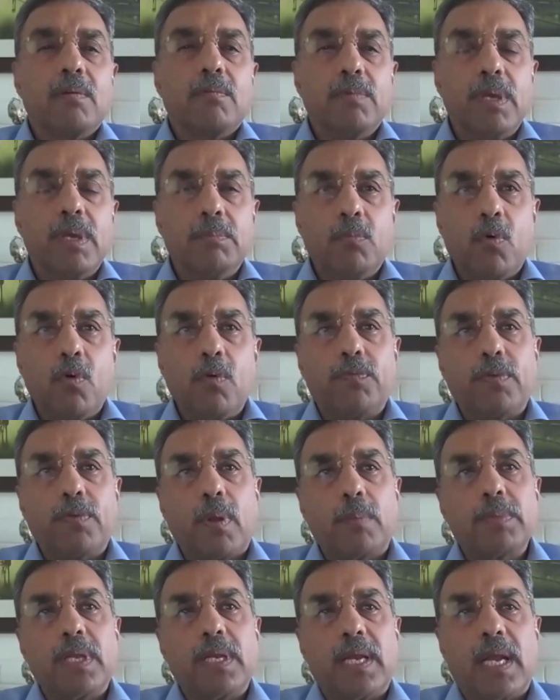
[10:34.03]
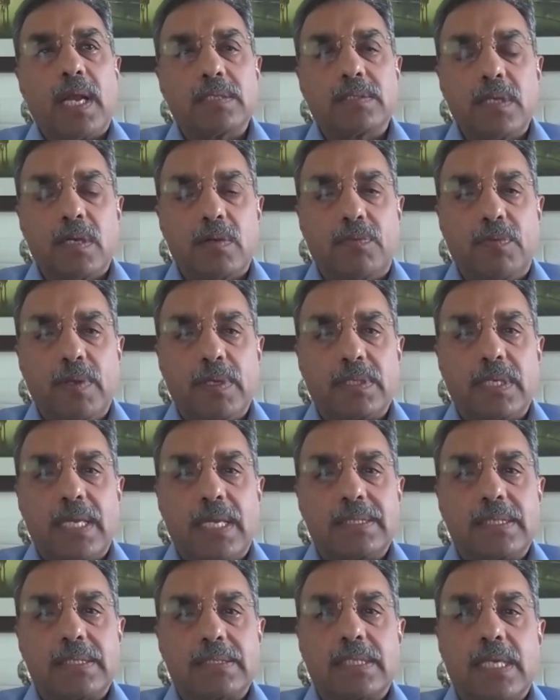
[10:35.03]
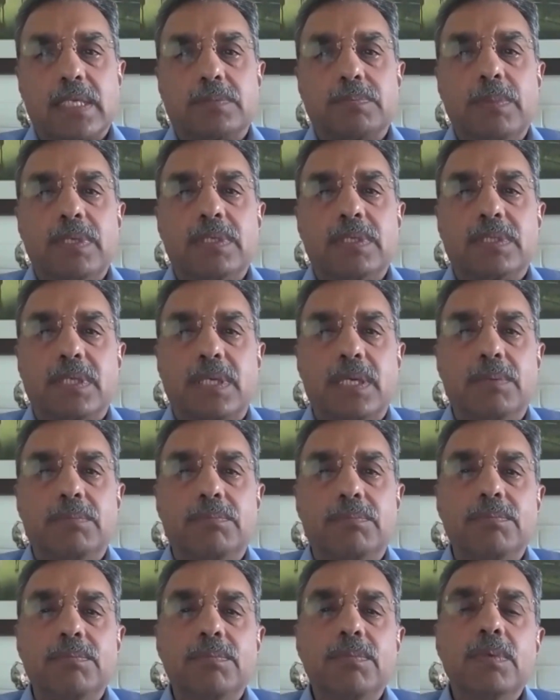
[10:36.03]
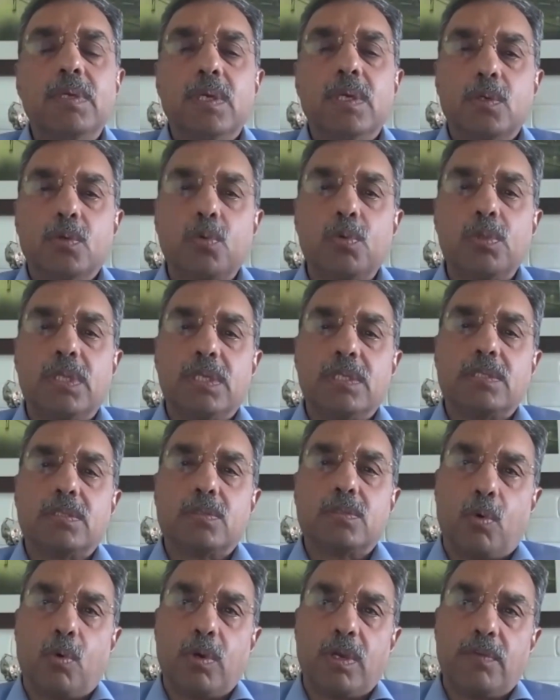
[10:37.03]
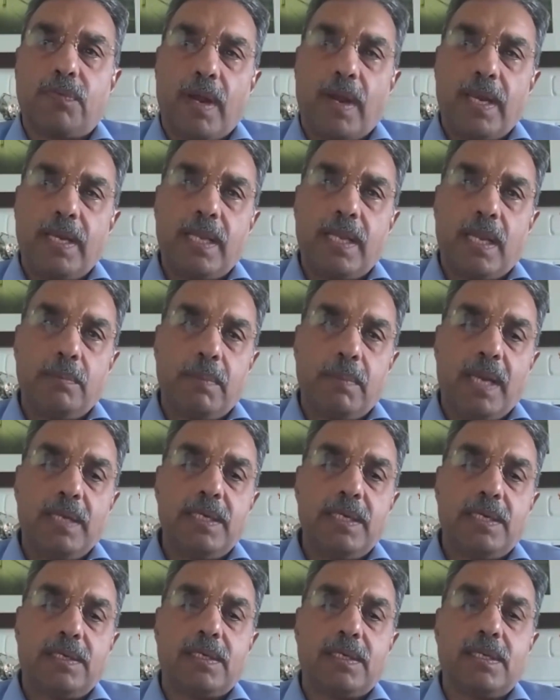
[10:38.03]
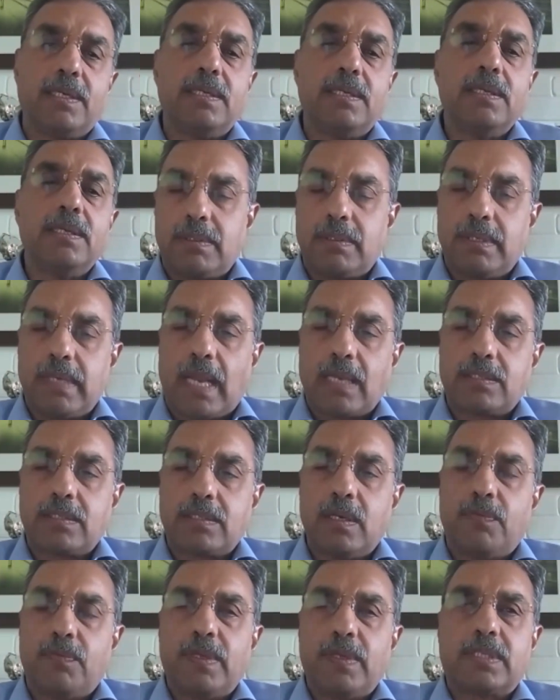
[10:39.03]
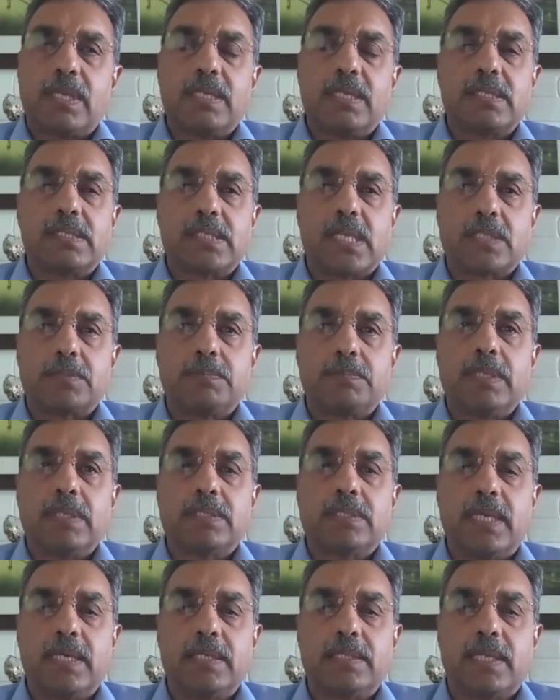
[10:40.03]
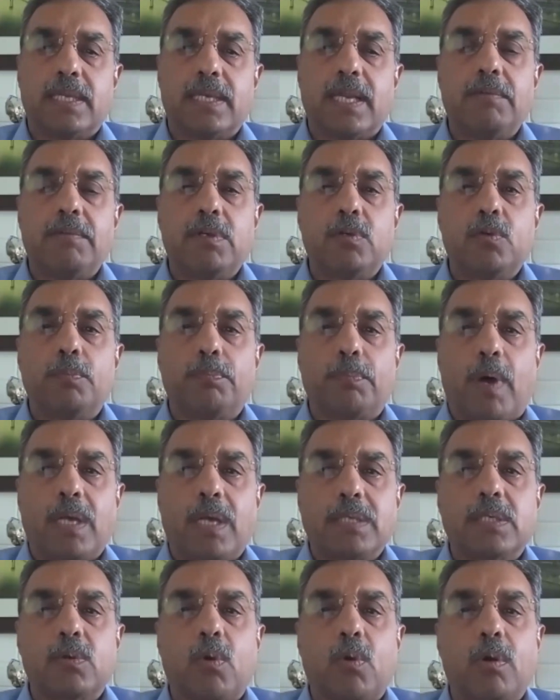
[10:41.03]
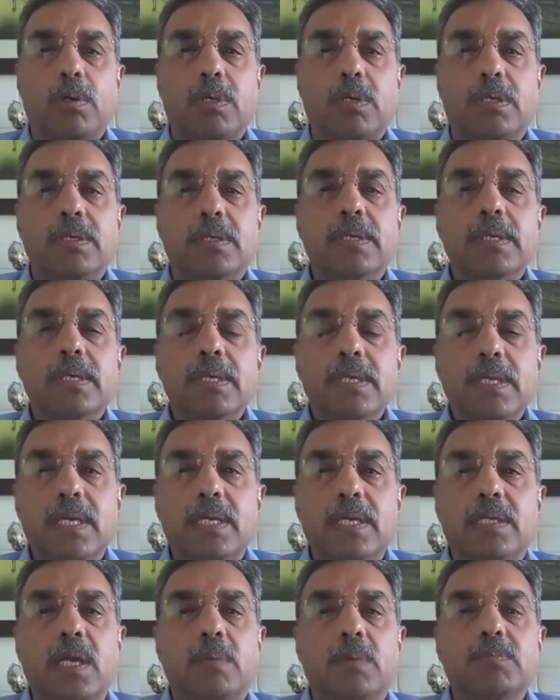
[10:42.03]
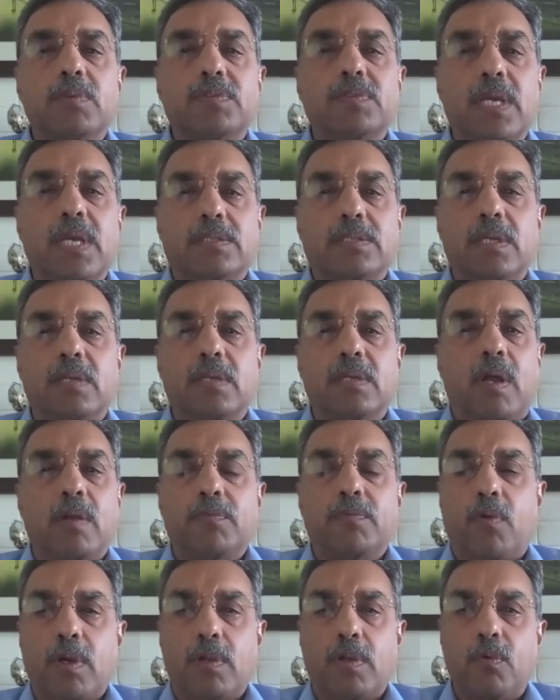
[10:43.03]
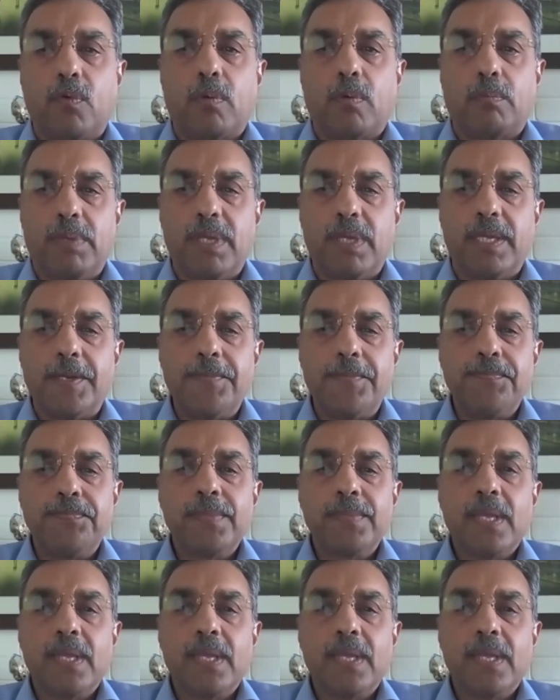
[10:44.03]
we move from the National Faceless Assessment Scheme to this codified and mandatory National Faceless Assessment Center having to pass an order in terms of Section 144B.